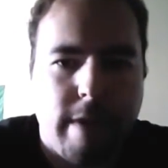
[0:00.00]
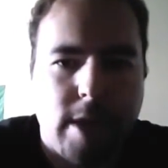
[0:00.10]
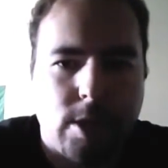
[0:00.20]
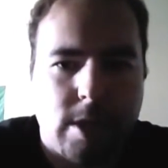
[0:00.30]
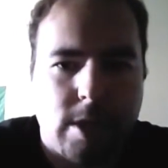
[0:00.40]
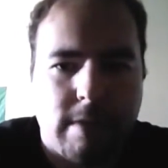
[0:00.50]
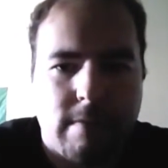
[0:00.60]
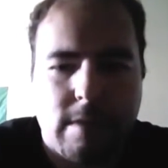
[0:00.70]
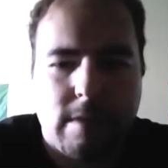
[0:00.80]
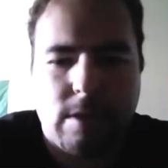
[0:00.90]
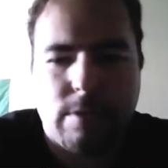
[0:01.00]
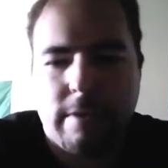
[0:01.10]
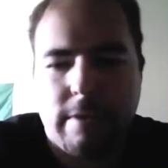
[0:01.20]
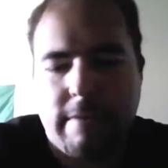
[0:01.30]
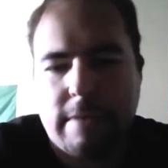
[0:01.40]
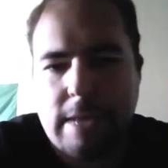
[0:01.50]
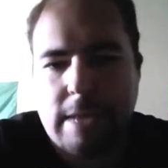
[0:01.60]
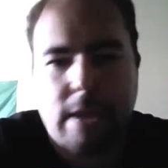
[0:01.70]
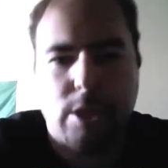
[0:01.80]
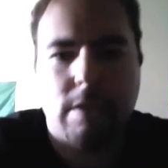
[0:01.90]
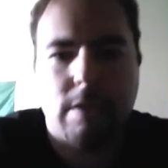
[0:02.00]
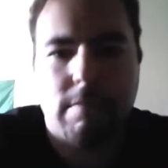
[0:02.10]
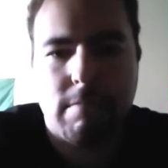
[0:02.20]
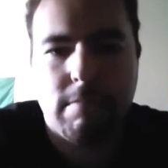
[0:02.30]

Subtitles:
to do an investigation